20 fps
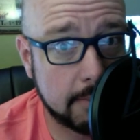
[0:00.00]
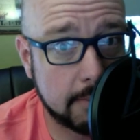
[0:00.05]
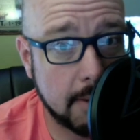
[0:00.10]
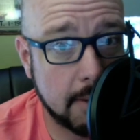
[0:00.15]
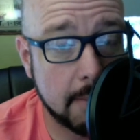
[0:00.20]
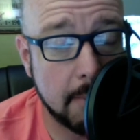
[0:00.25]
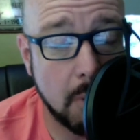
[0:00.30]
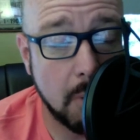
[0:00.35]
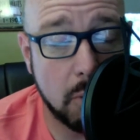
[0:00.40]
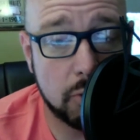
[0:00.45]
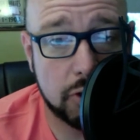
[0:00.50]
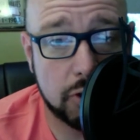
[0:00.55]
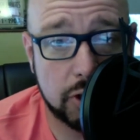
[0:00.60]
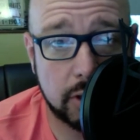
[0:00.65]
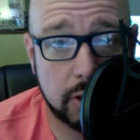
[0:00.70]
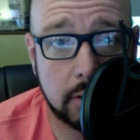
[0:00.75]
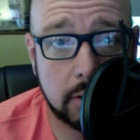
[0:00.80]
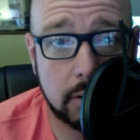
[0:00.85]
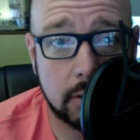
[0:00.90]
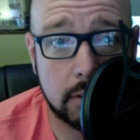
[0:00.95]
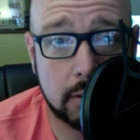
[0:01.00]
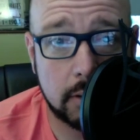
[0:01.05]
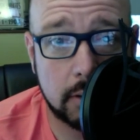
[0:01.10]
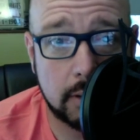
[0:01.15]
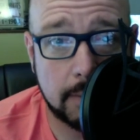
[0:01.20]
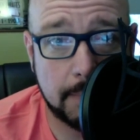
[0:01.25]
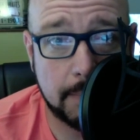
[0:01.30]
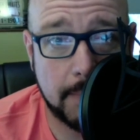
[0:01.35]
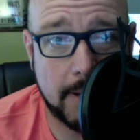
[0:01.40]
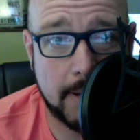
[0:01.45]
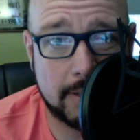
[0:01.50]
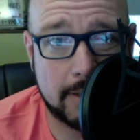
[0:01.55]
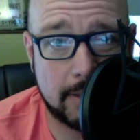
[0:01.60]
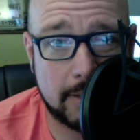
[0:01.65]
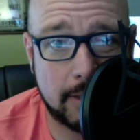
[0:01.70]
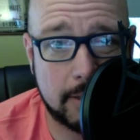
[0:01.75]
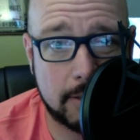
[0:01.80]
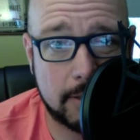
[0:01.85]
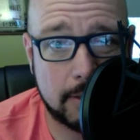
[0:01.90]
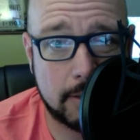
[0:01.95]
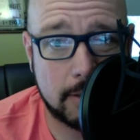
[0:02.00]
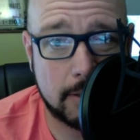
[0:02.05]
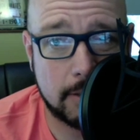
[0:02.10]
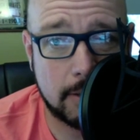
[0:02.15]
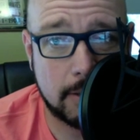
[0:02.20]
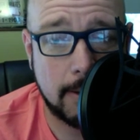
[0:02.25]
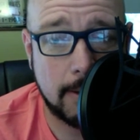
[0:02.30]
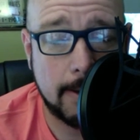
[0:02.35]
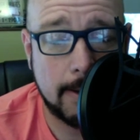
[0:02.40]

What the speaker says: Emotional deposits.